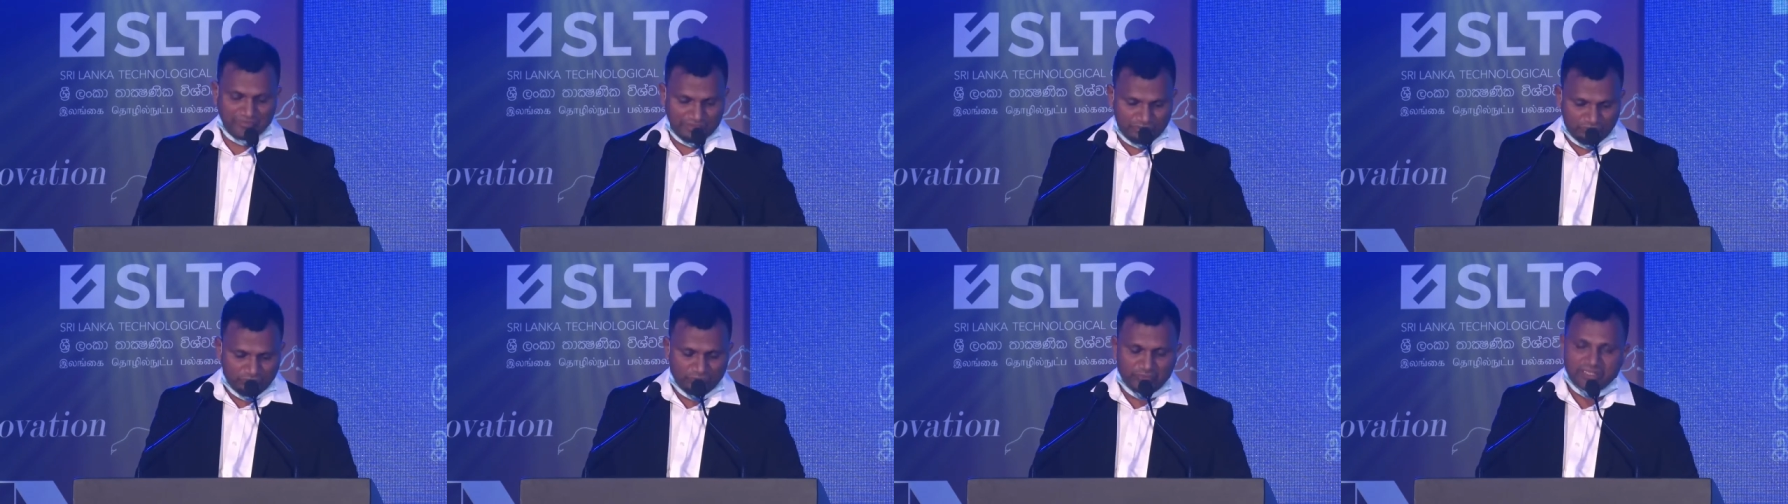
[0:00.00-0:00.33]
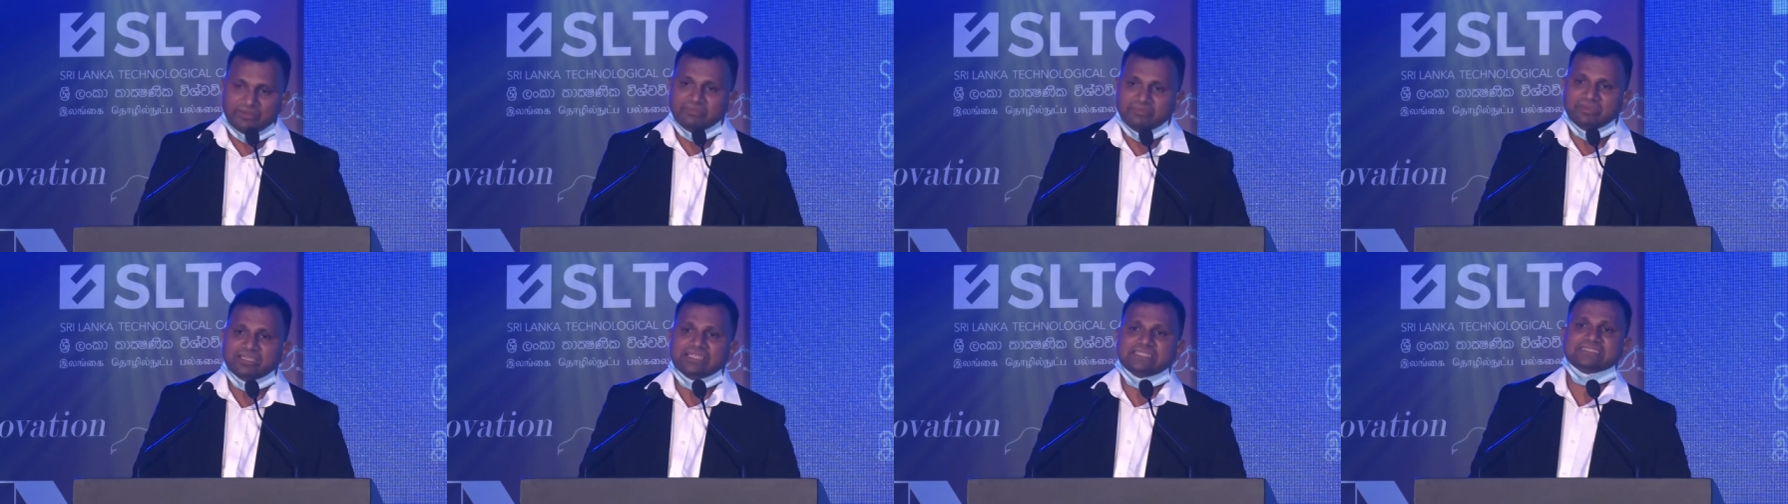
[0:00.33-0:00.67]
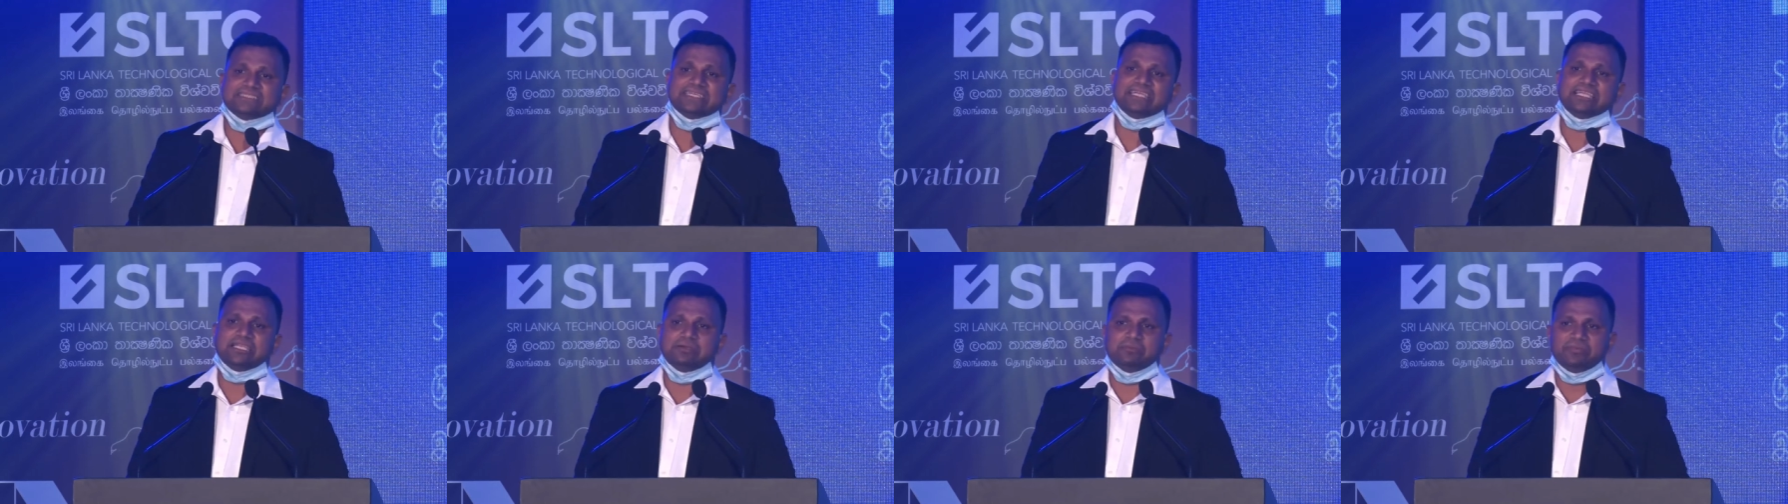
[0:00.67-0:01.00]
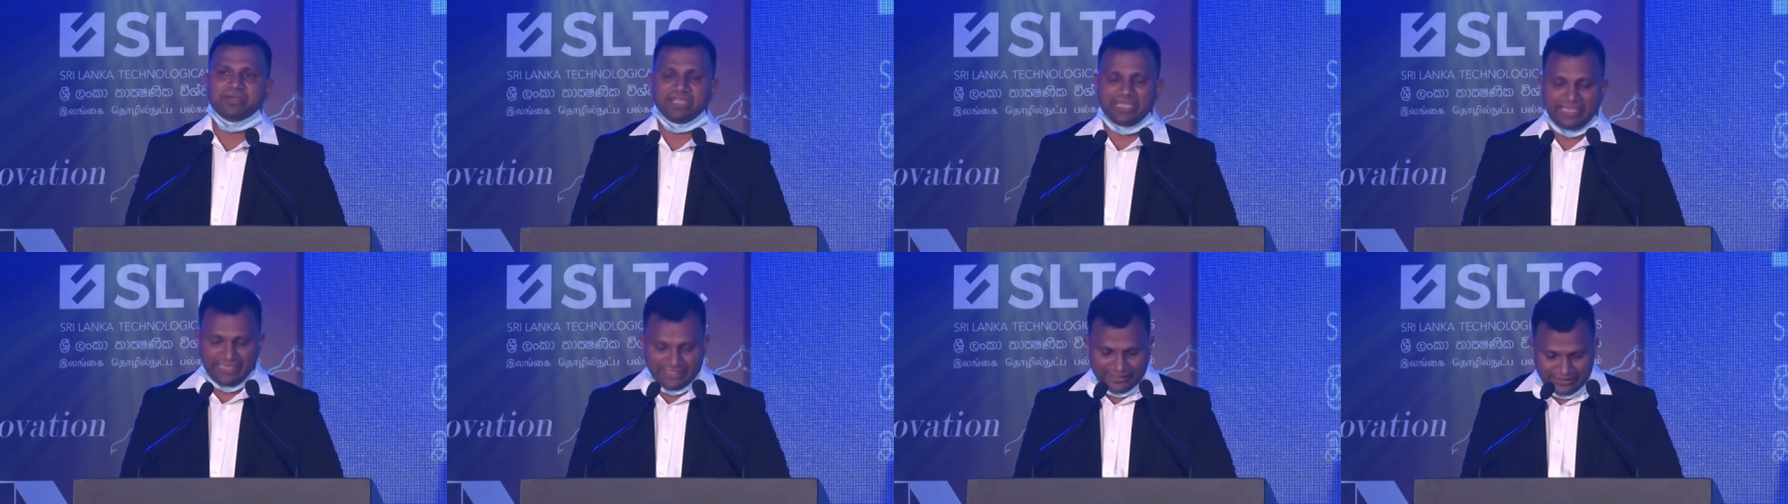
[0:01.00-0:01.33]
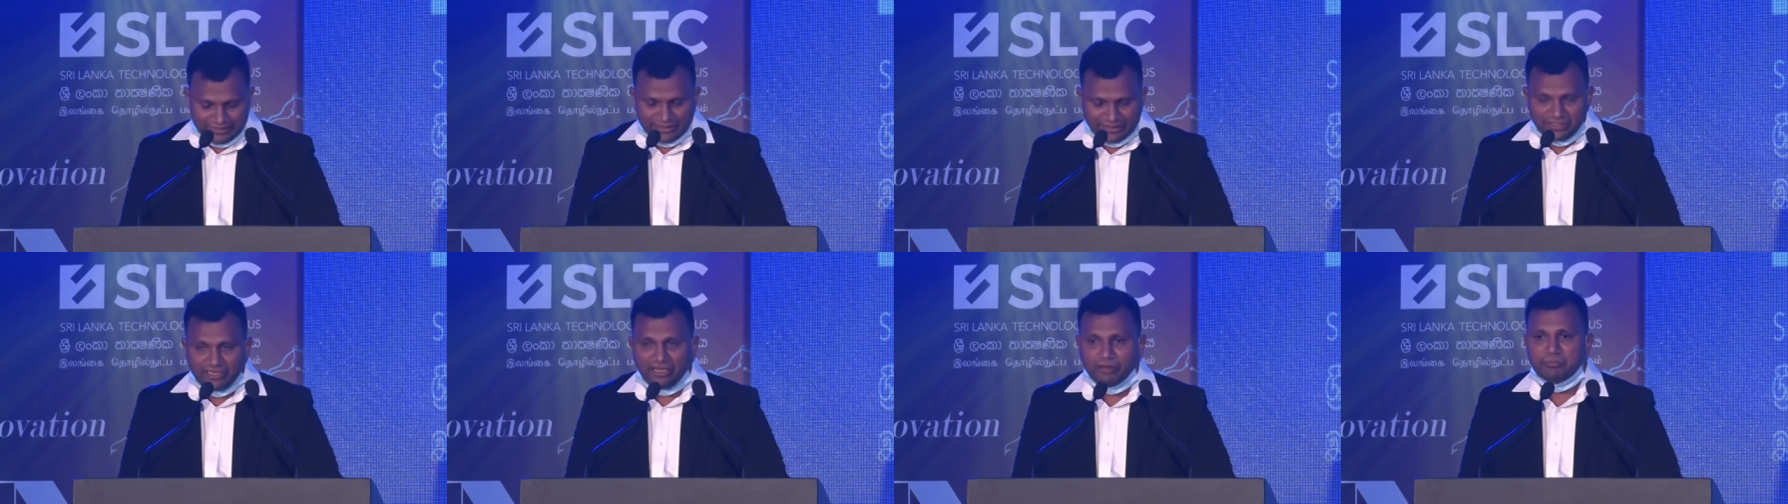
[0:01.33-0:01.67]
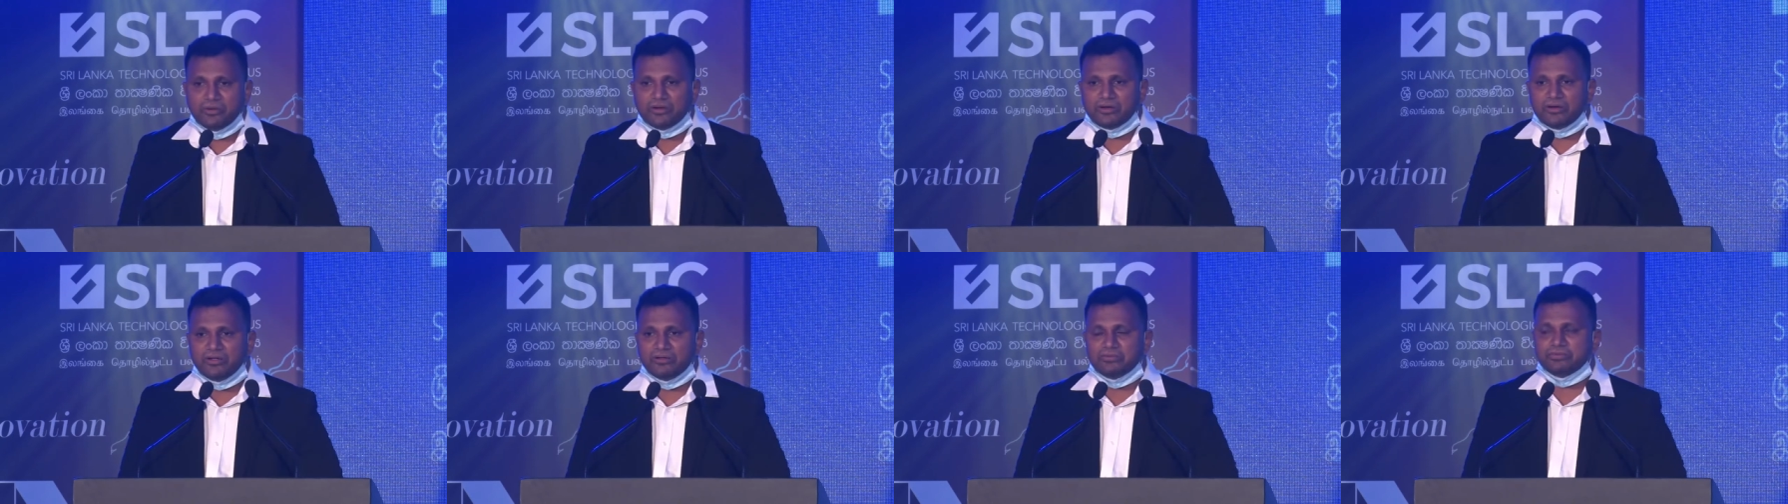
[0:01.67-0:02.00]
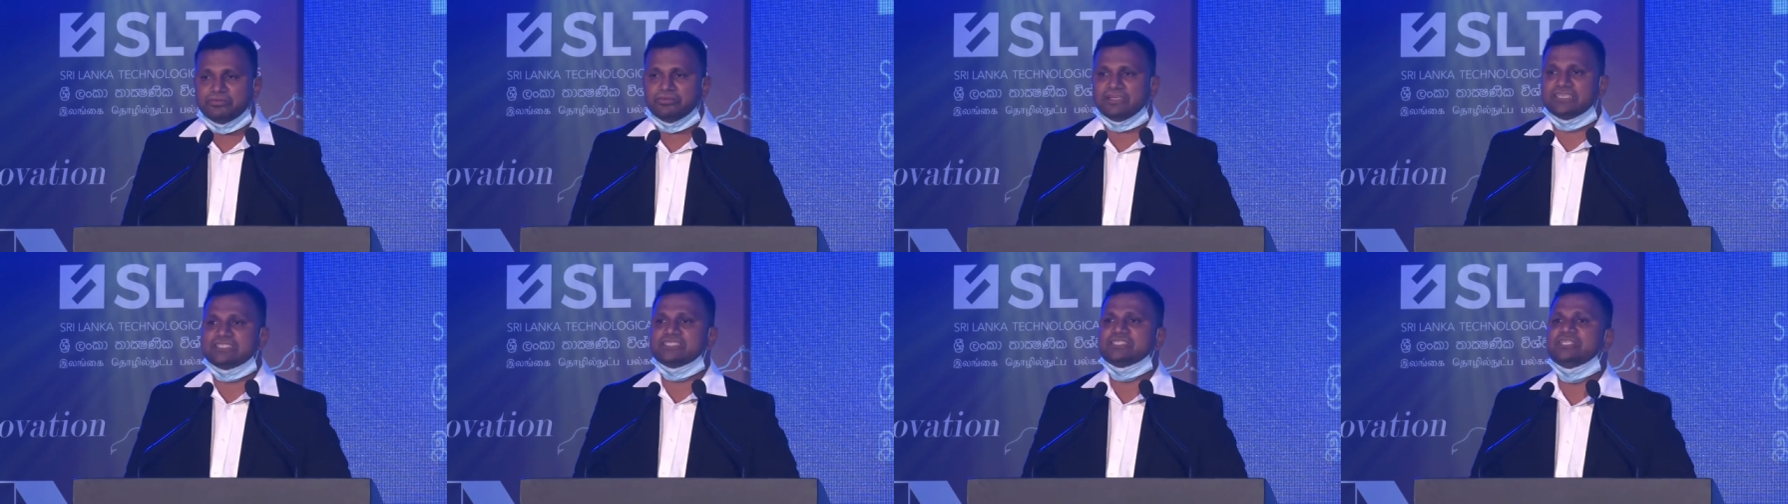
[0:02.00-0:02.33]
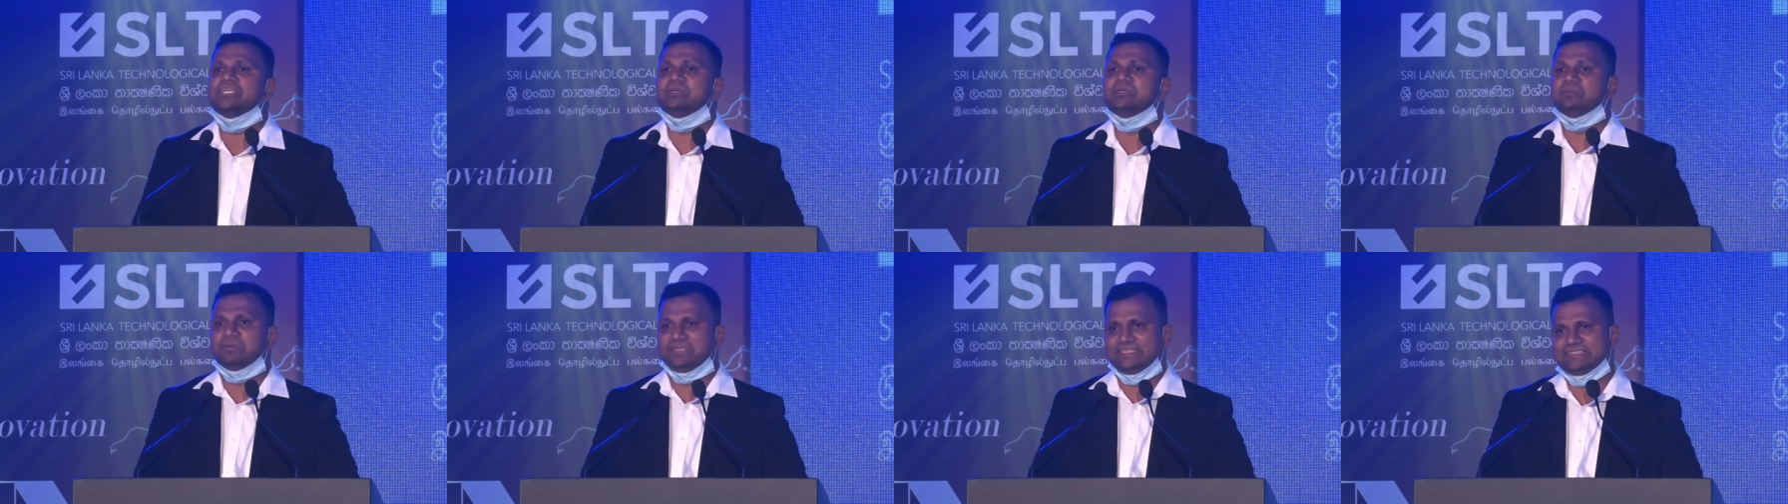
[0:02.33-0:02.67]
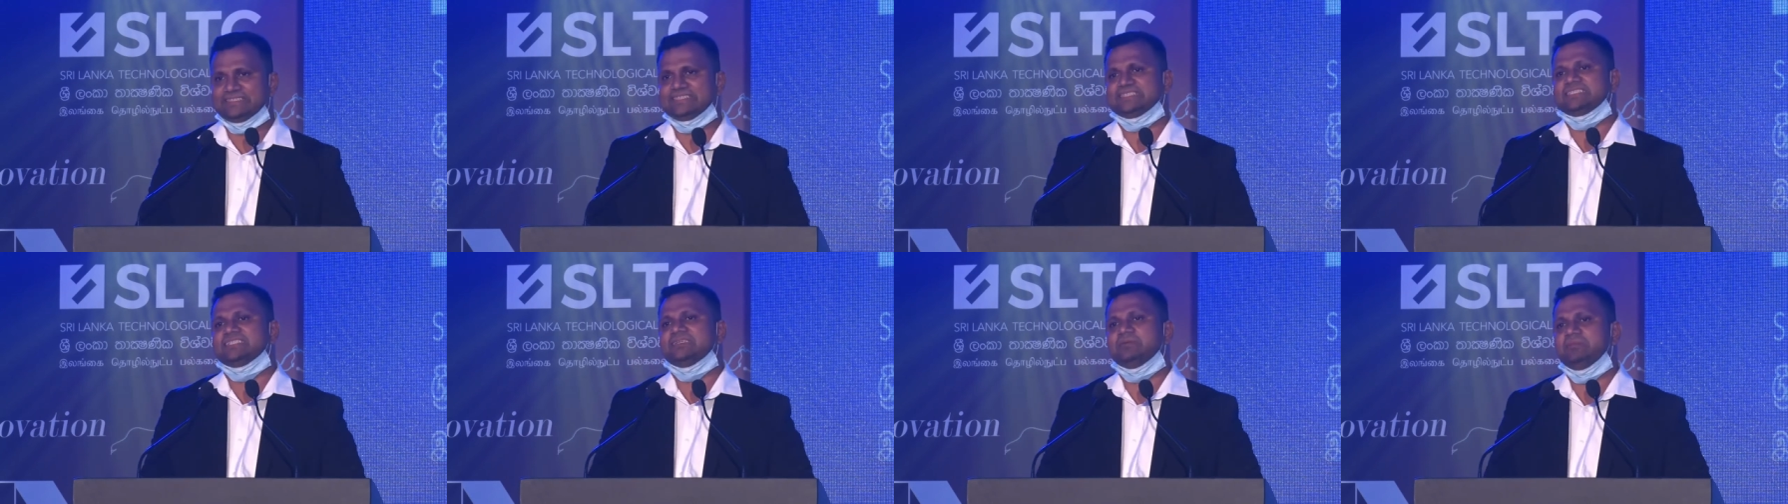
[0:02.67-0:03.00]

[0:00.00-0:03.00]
we will celebrate number of achievements